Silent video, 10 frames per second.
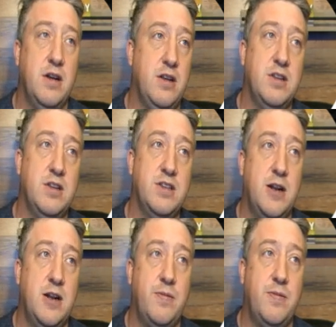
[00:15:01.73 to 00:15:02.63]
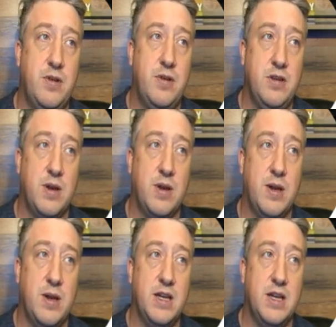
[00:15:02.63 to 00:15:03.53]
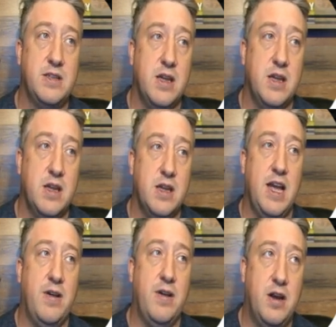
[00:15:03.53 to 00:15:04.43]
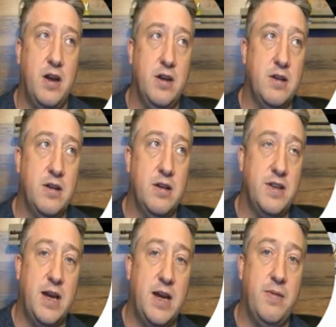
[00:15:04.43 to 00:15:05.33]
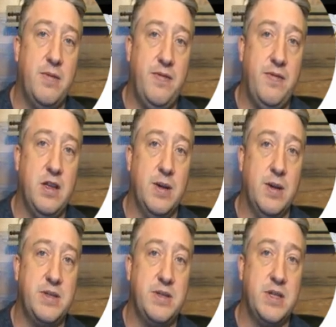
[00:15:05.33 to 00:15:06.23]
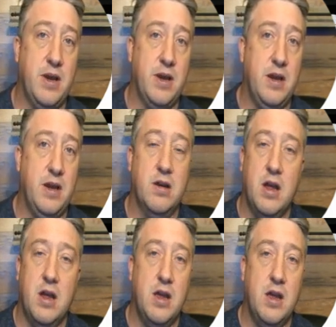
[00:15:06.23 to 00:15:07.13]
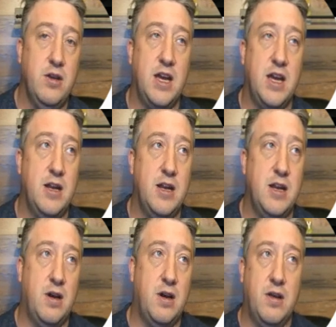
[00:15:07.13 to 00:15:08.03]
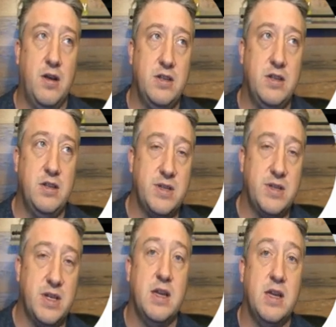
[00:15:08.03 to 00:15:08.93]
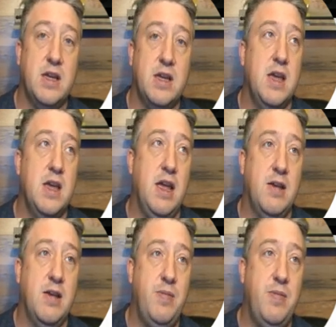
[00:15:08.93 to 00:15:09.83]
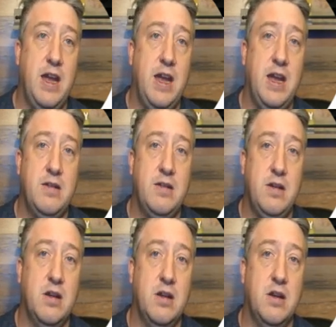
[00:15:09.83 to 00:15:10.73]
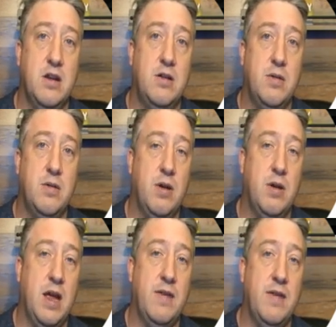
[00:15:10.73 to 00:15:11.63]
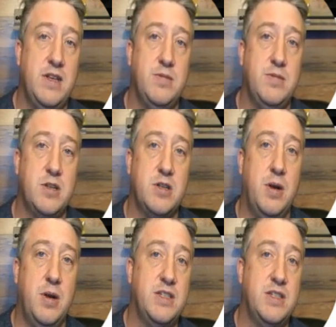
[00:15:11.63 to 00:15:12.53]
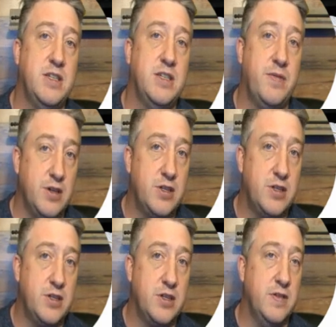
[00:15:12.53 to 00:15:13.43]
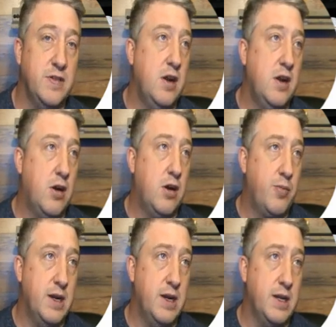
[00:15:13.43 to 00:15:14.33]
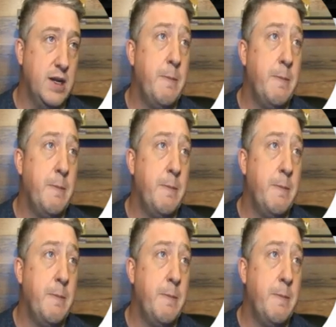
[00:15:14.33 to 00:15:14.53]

You can sign up to these websites. I have a 100 of the top affiliate websites right here. You can sign up to all these websites and get paid, you know, every time somebody signs up for their service or product.